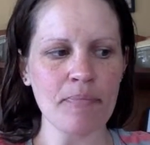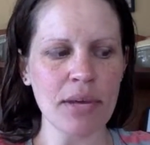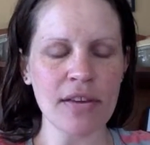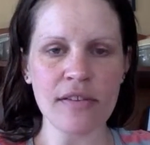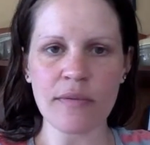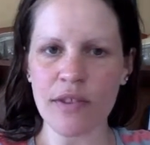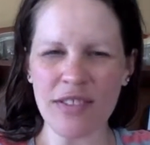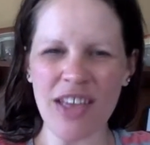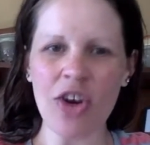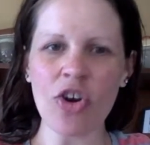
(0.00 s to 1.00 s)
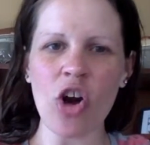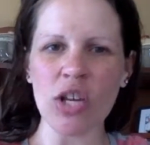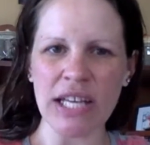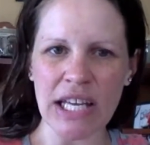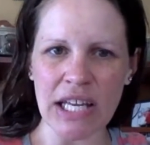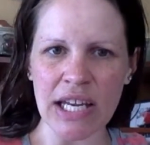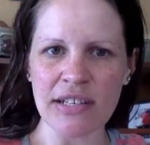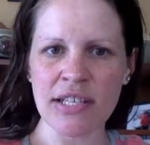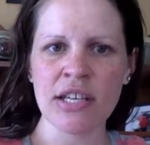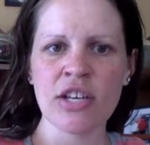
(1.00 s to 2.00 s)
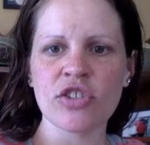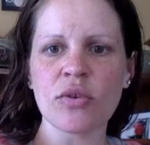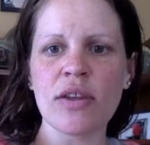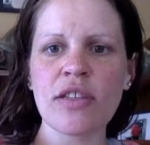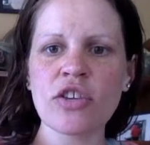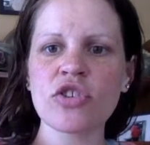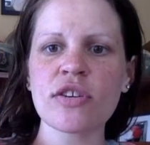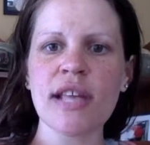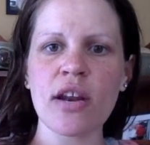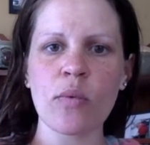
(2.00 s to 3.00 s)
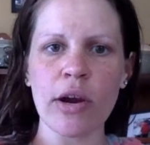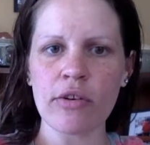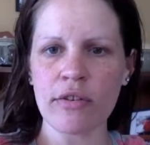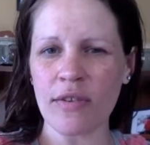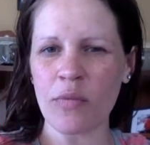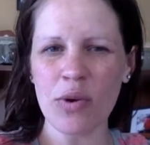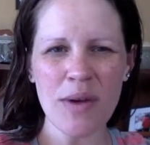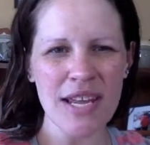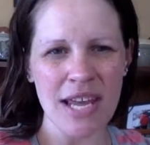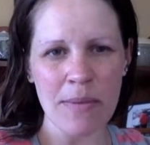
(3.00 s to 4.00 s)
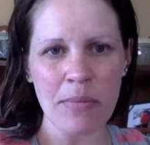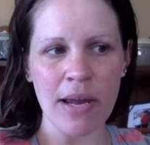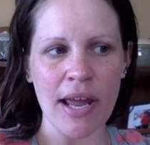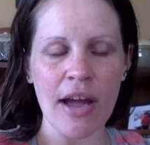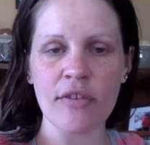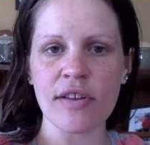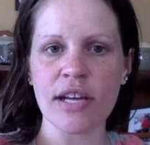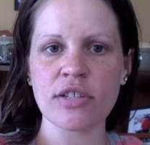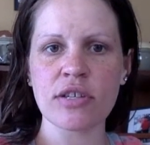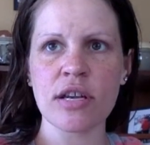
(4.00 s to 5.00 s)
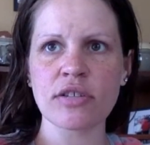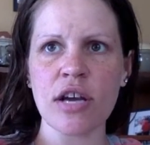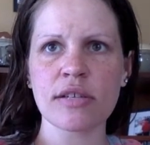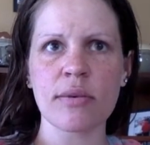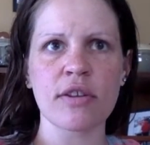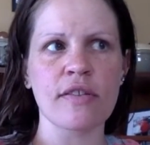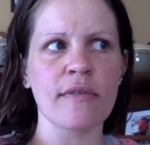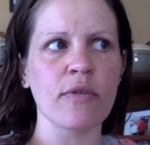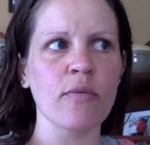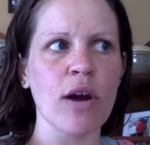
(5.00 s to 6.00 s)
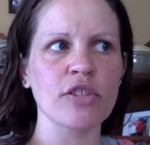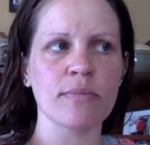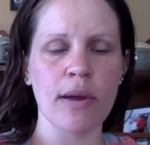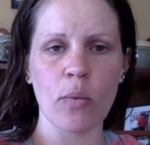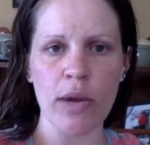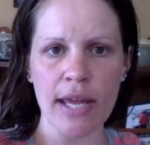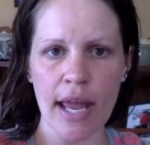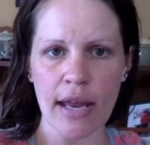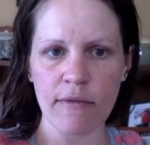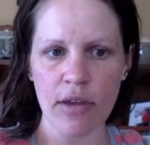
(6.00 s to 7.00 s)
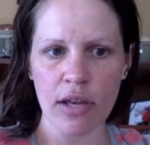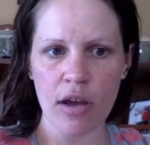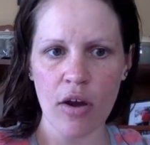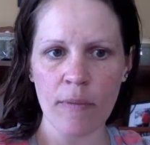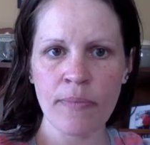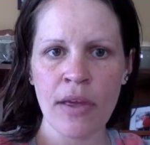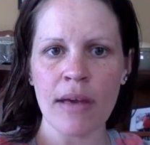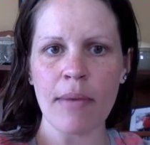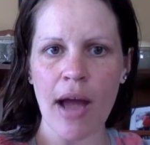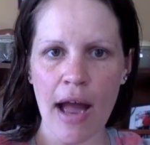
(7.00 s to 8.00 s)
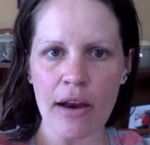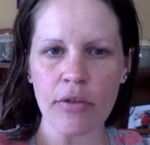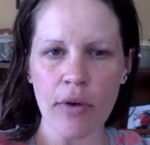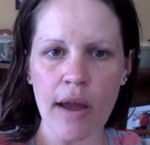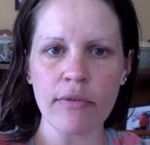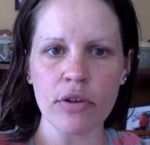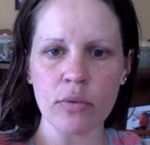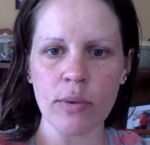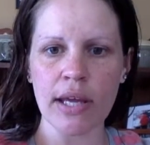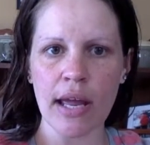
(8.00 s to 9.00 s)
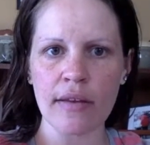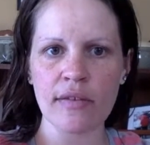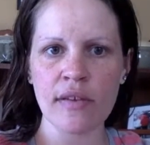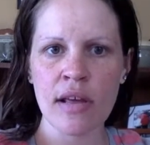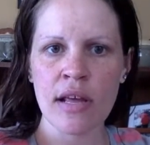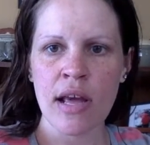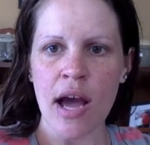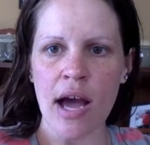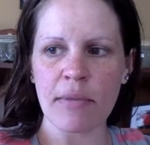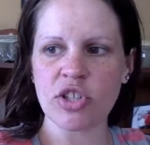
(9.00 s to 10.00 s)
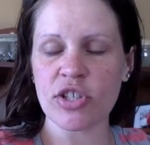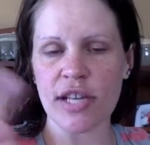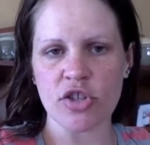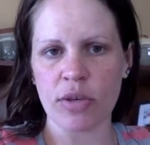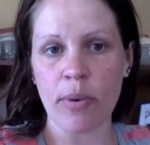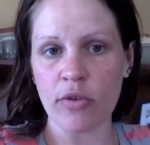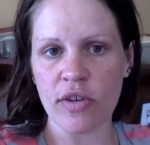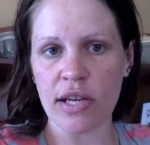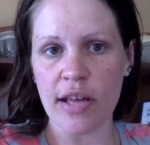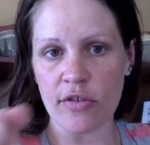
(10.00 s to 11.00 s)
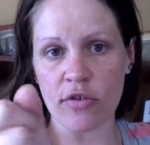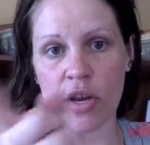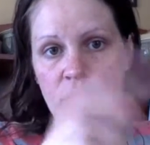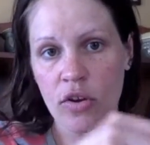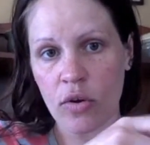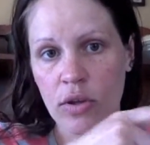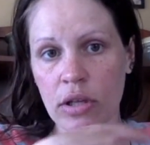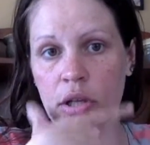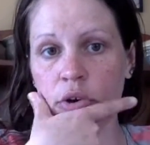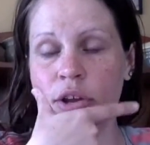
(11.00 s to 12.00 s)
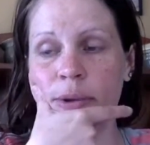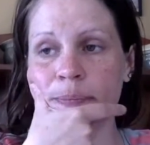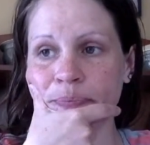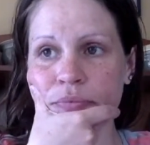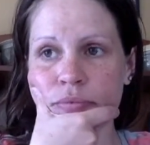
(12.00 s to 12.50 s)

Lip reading: because if it's there, I'll eat it. So I think just that awareness of what do I keep in my house, and I talked about this if you've watched my weekend video about how to thrive on the weekends. I just actually posted it yesterday. You can go in the learning